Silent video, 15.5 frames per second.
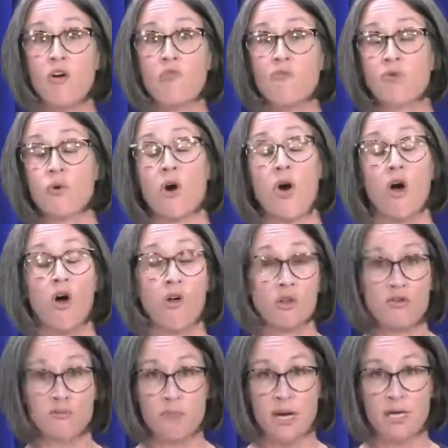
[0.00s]
for
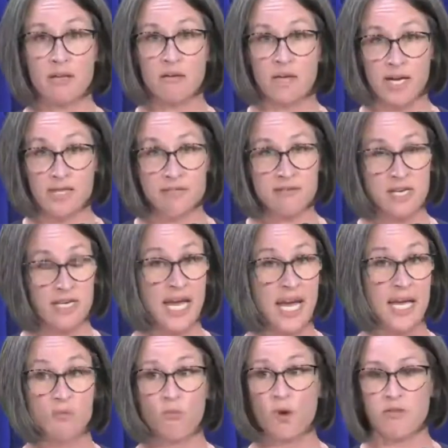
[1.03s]
all of my clients, again,